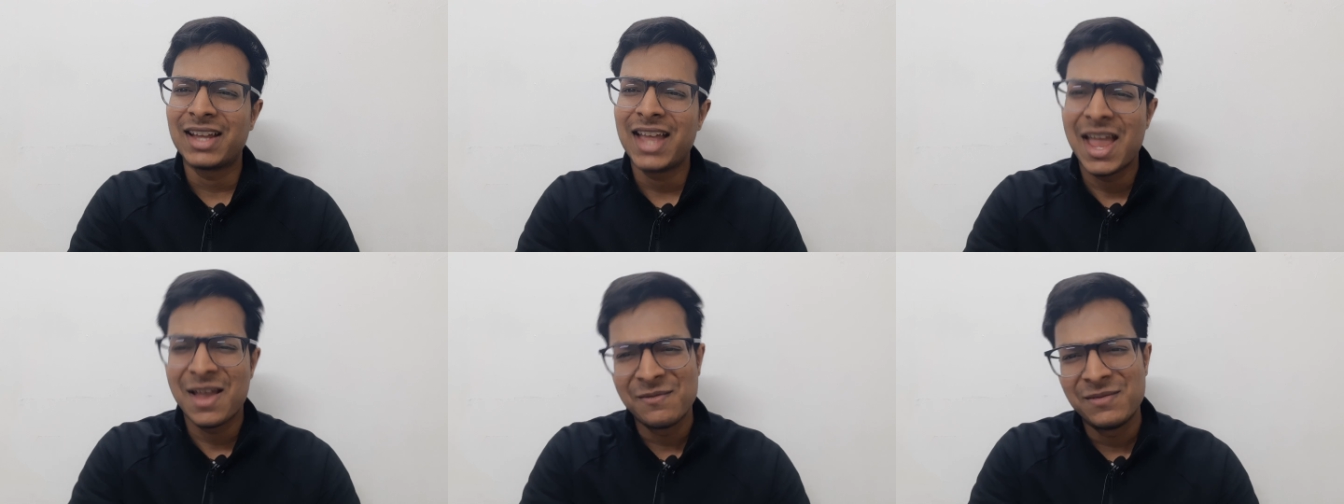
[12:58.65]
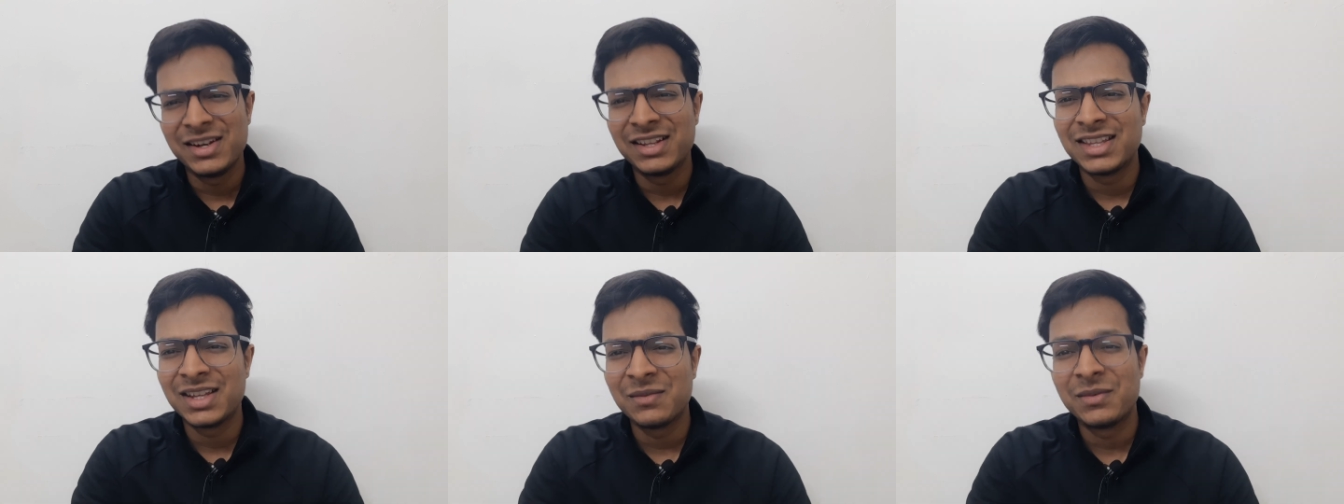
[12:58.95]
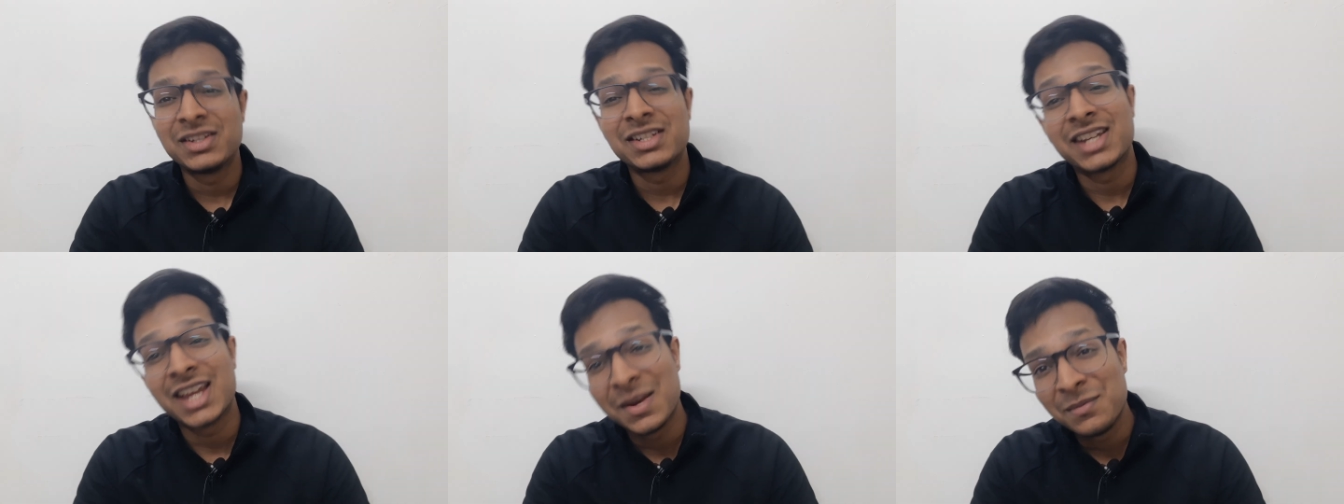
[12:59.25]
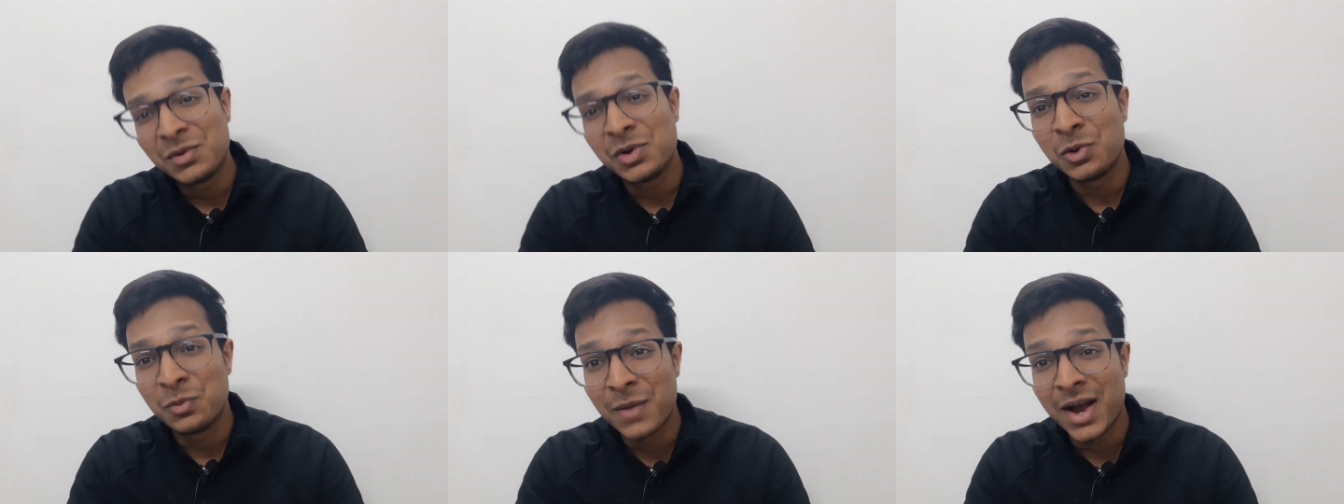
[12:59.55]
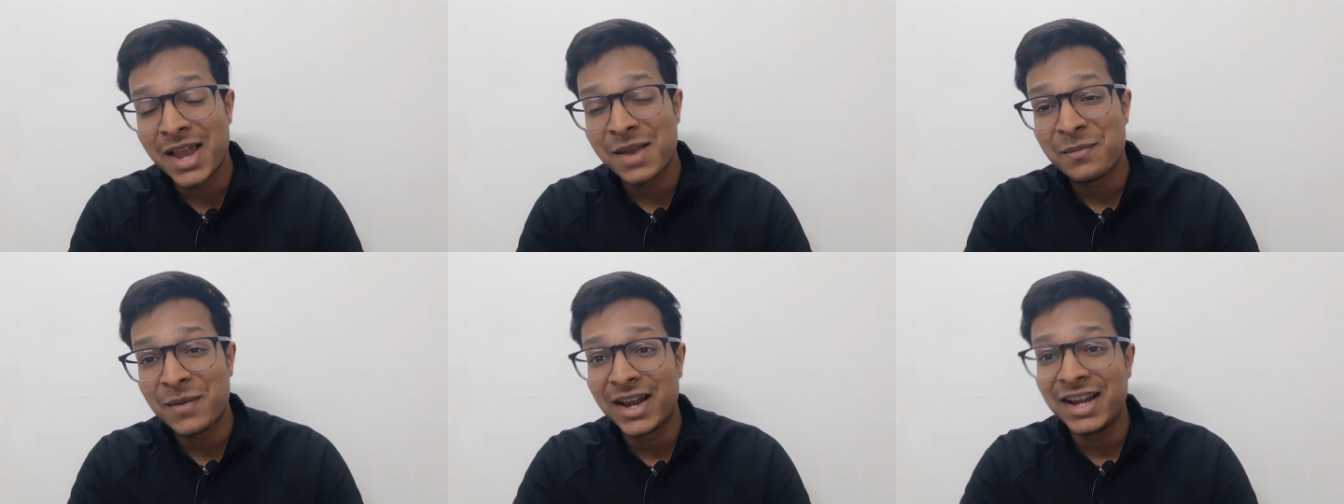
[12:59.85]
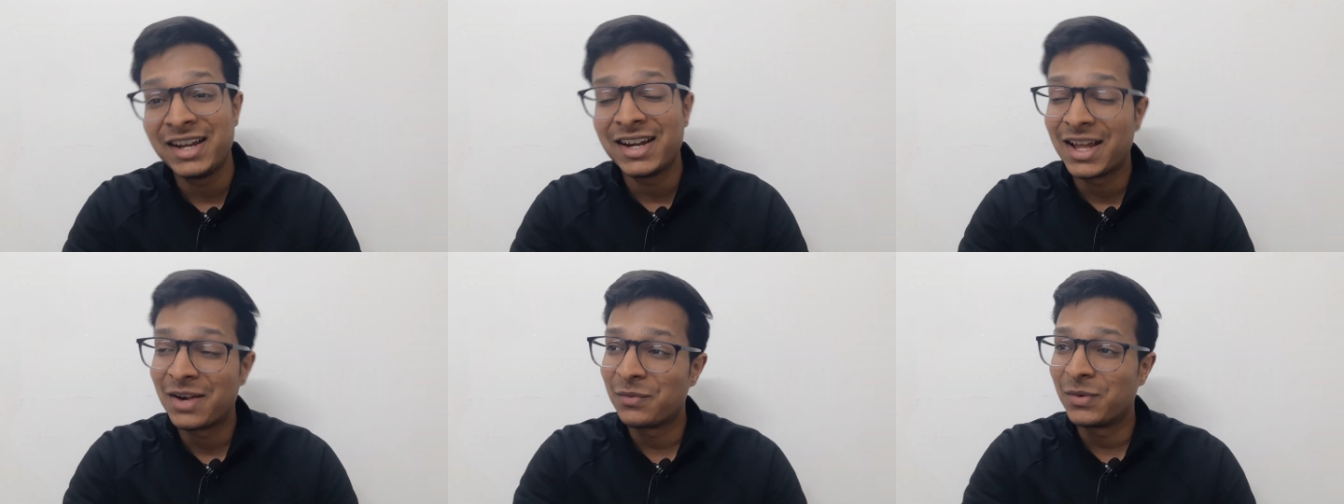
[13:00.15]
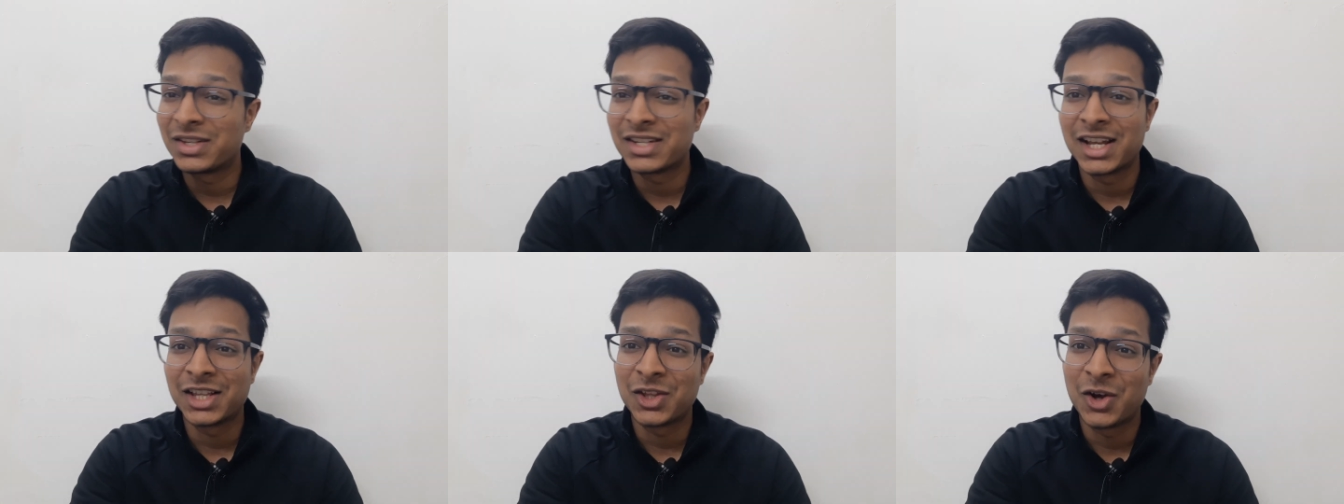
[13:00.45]
everything which came to my mind and
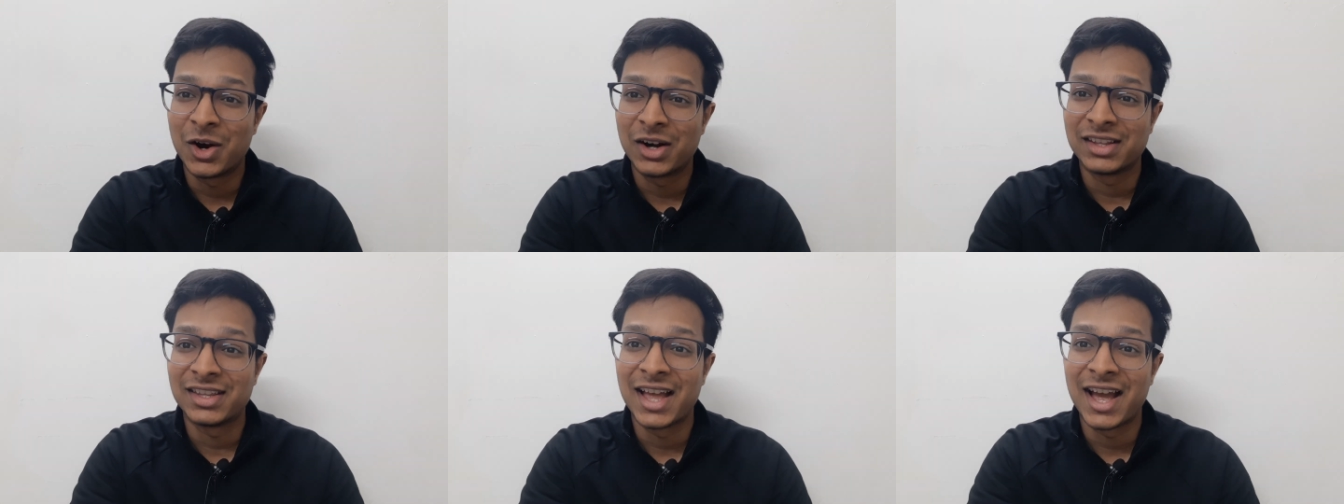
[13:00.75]
which I thought